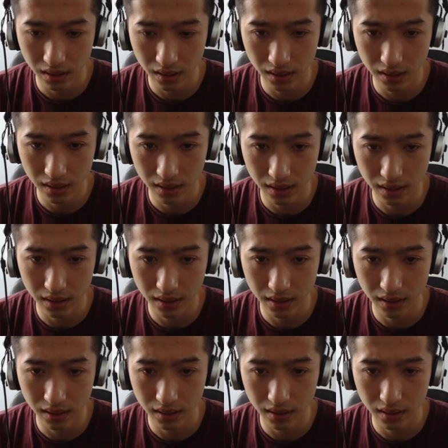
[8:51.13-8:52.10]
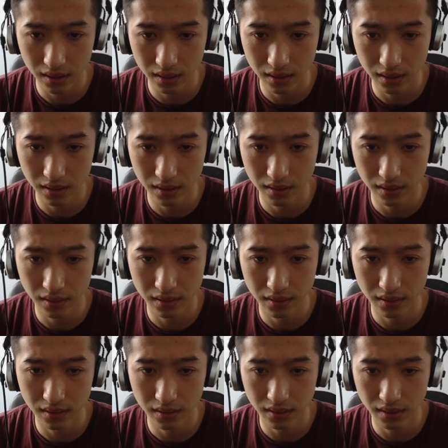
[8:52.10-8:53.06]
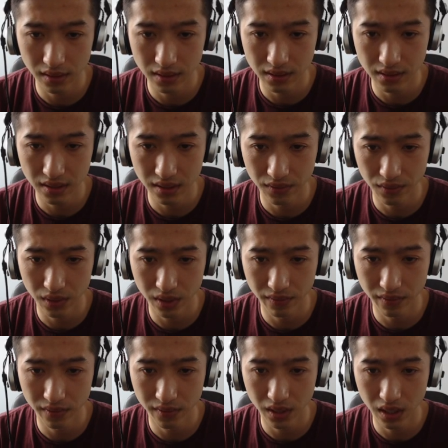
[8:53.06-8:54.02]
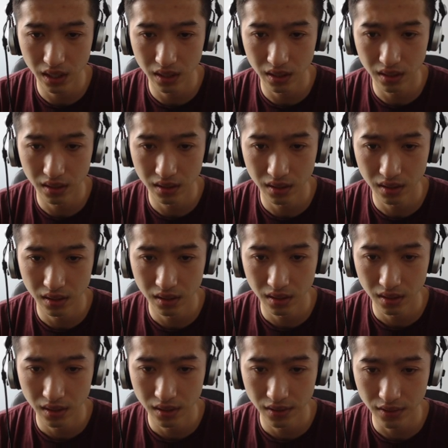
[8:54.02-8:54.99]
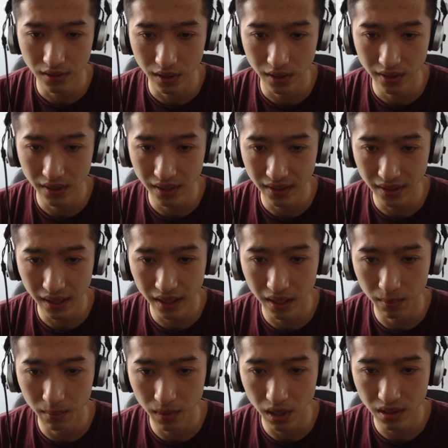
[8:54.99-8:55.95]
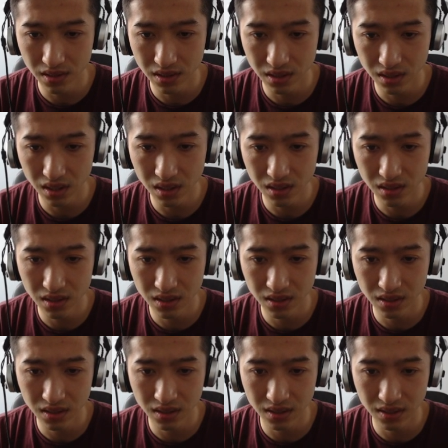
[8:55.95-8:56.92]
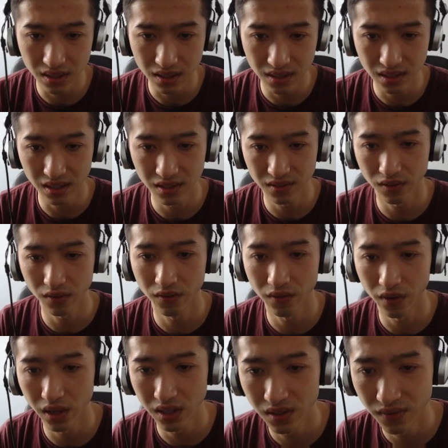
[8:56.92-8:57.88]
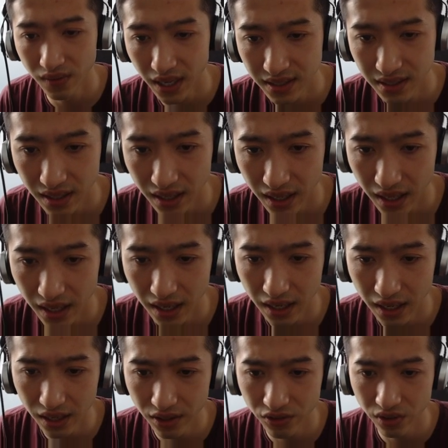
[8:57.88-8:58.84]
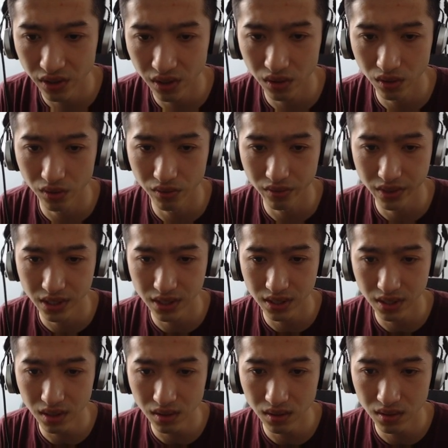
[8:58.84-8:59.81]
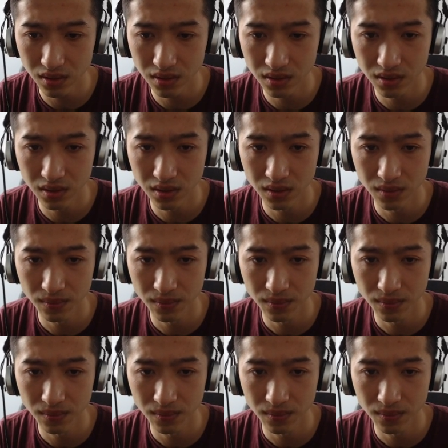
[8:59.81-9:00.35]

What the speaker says: and let's see if we can find. So I think they hit a milestone, successful first phase electrical results.